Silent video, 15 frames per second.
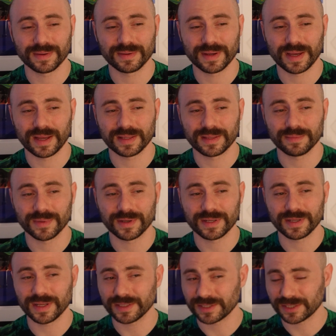had the money
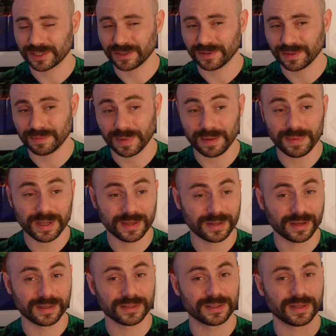necessarily. Maybe he
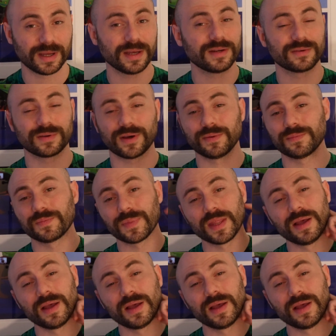does. I don't know.